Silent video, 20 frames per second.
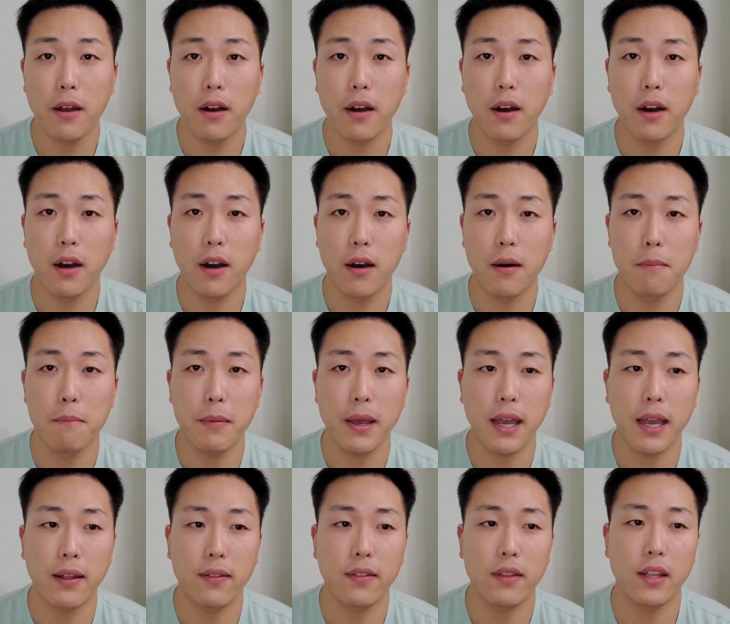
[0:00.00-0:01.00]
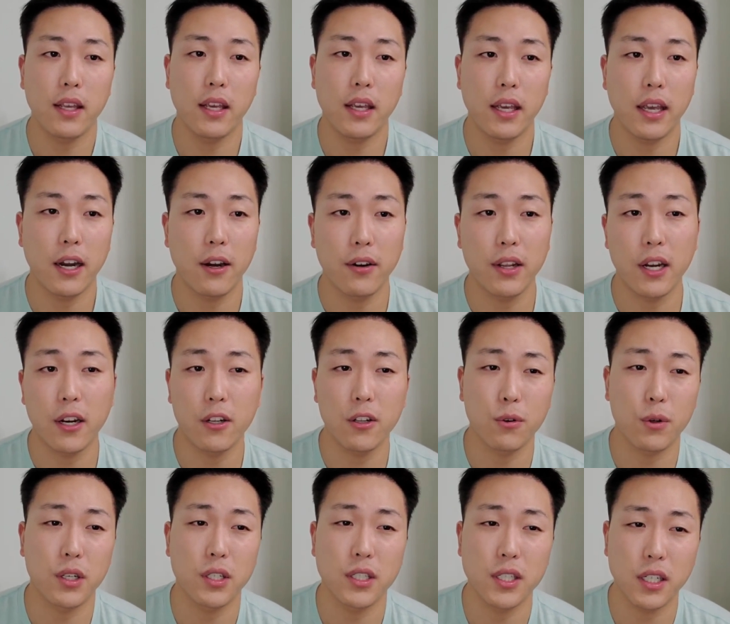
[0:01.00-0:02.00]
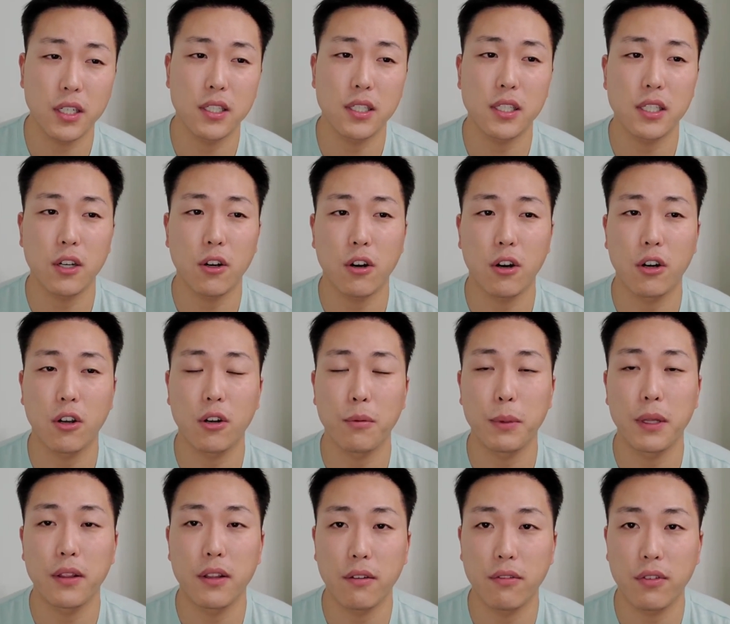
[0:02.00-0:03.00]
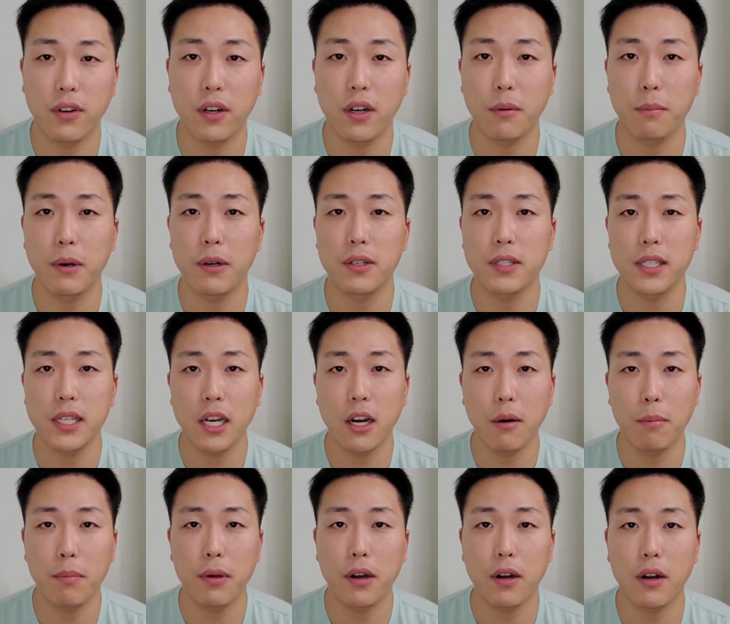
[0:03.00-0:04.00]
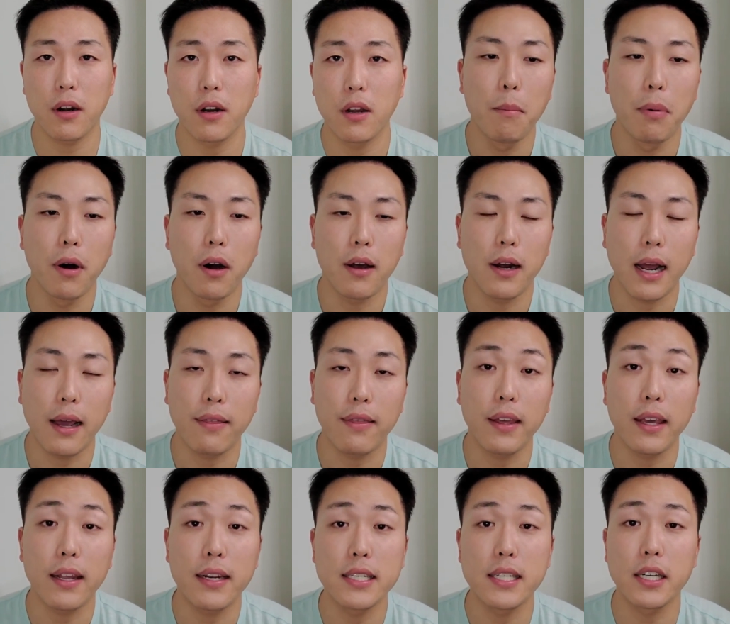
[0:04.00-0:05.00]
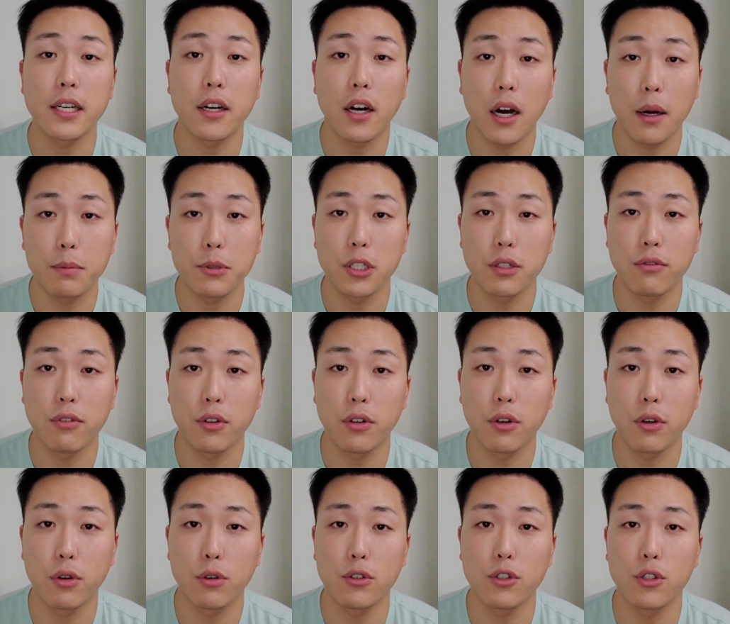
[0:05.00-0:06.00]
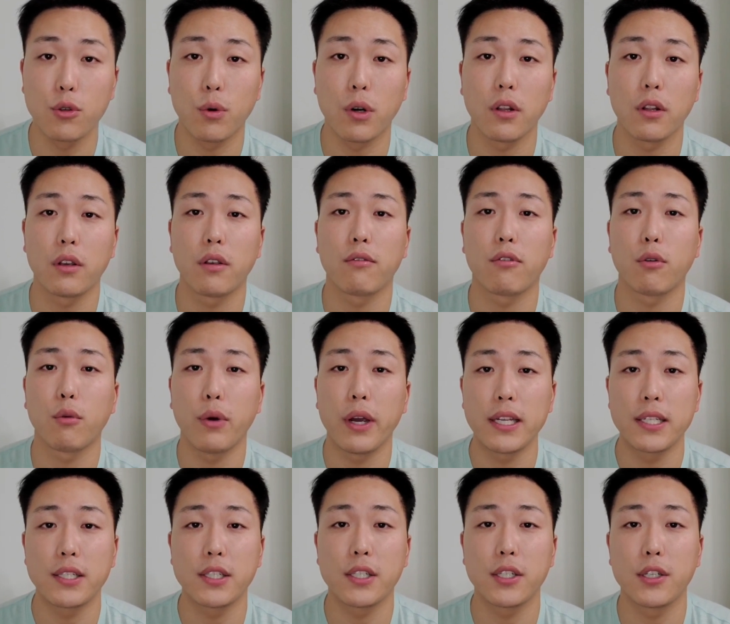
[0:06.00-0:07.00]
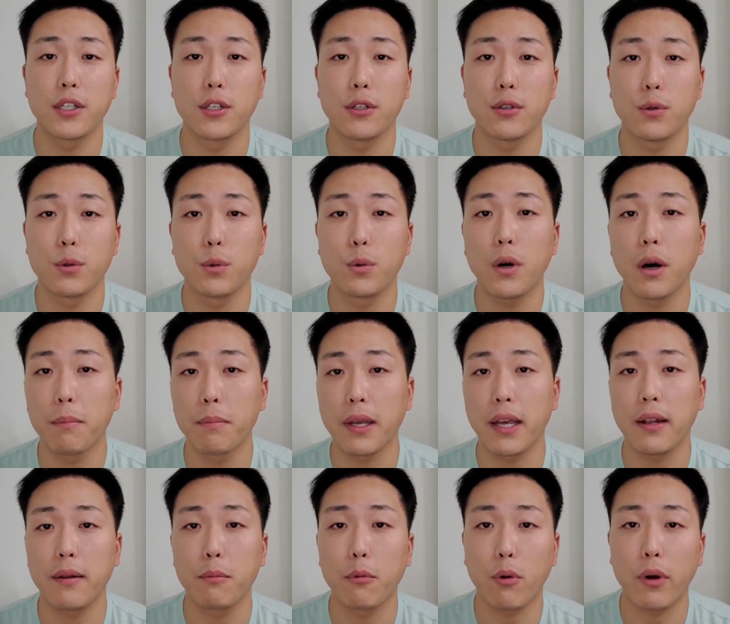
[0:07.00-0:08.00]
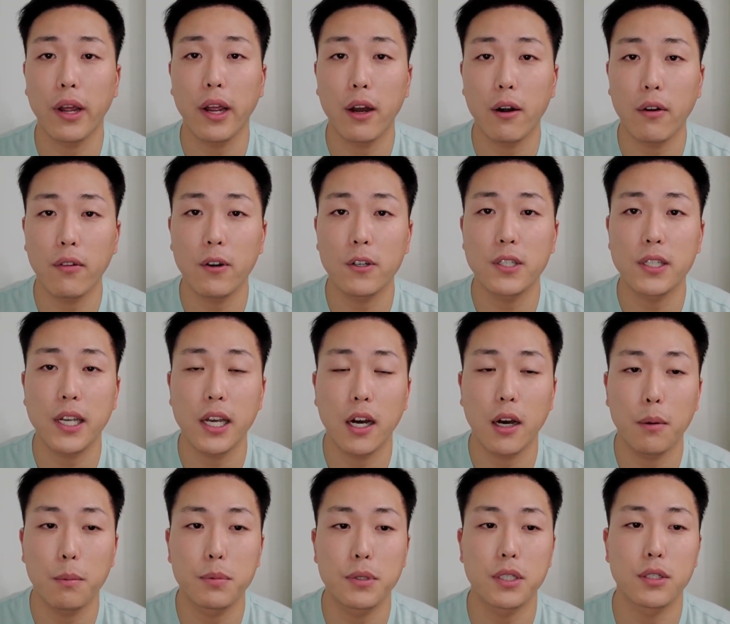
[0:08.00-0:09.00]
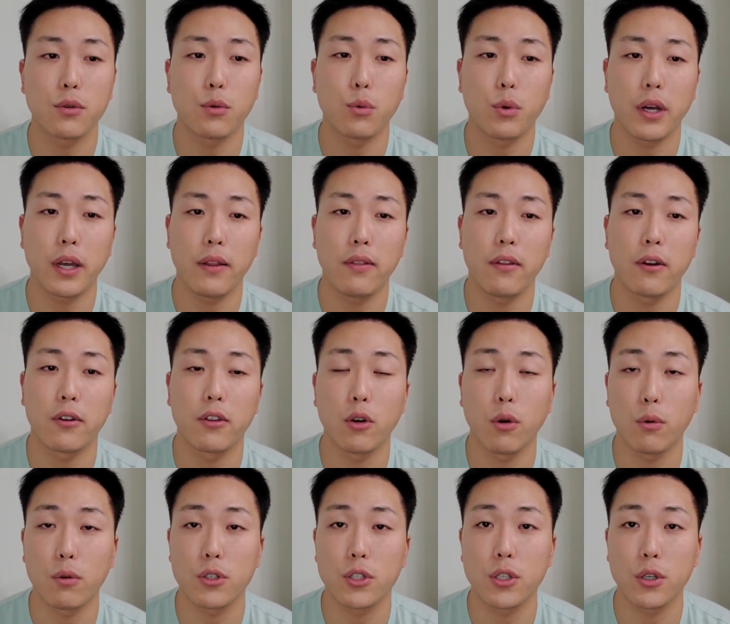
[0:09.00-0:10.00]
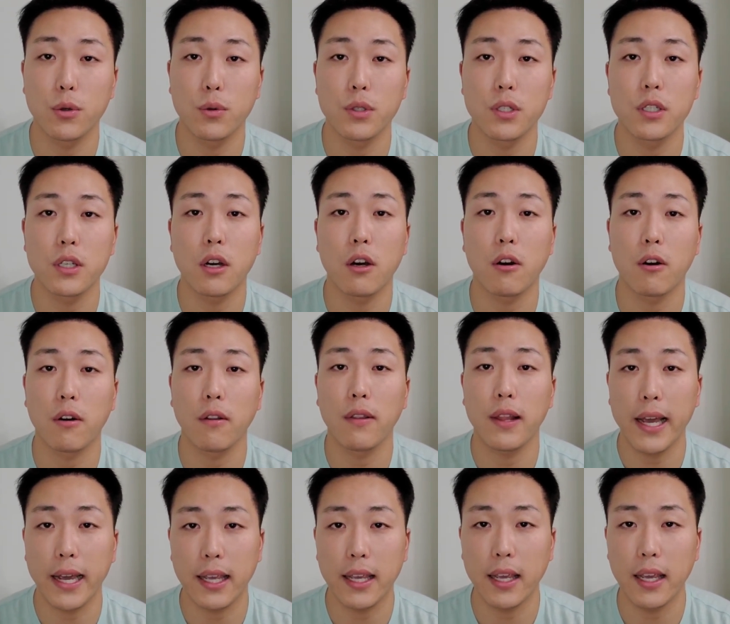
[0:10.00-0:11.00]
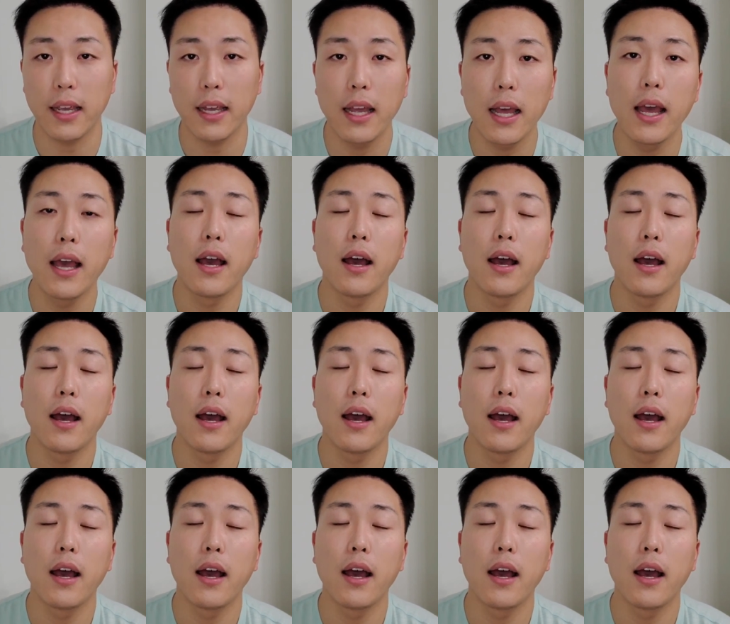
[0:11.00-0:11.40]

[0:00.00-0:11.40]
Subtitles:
And the hair characteristics are going to be different compared to scalp hair. But I think it is a good option for those who are looking for ways to obtain more hair on their scalps when their donor zones are lacking.